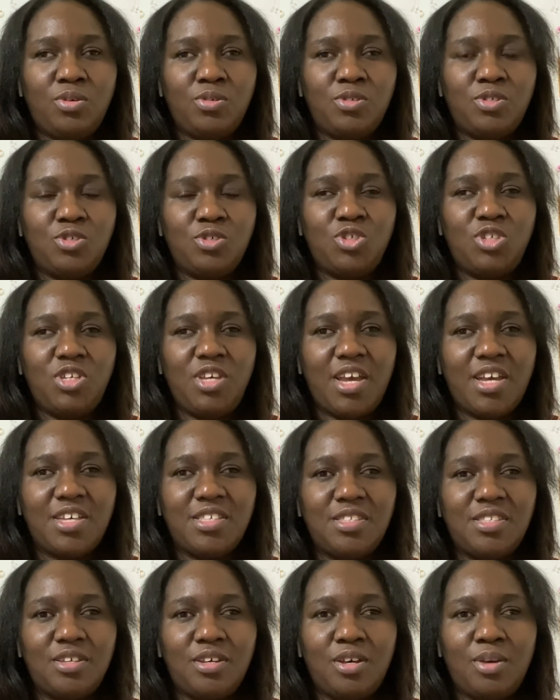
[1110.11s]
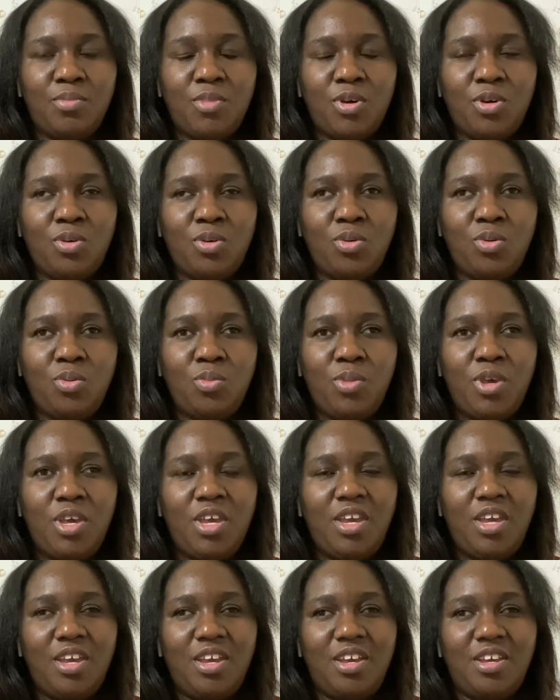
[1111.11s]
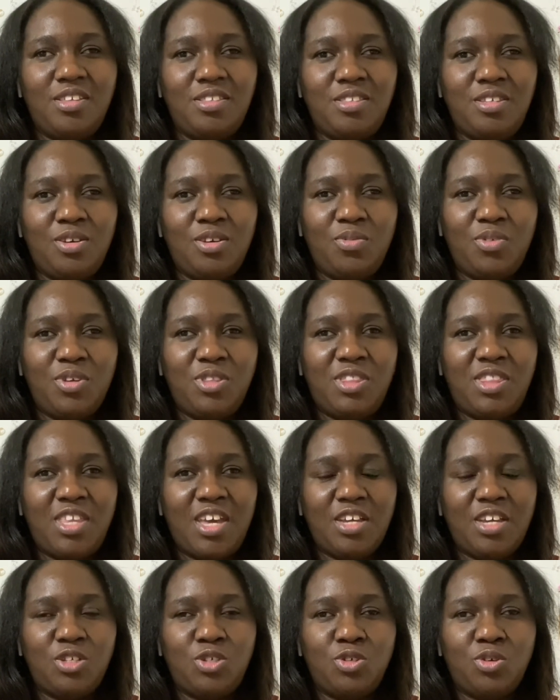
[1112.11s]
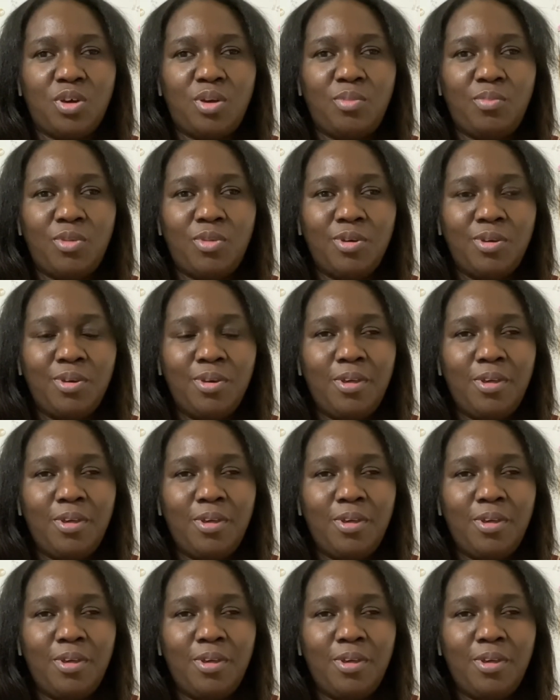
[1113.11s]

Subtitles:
So she has to come home and deal with that drama